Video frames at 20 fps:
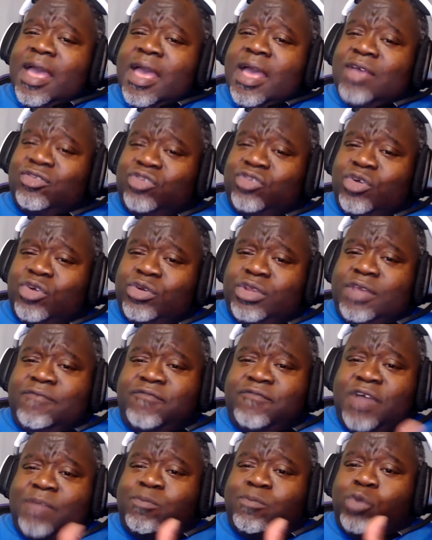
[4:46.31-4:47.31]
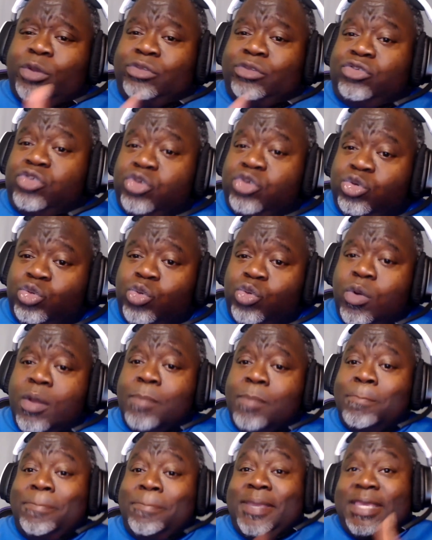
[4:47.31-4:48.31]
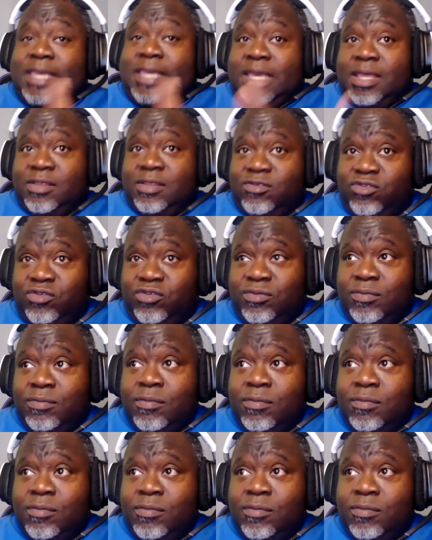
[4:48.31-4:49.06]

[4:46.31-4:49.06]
SRD 5.2 begins.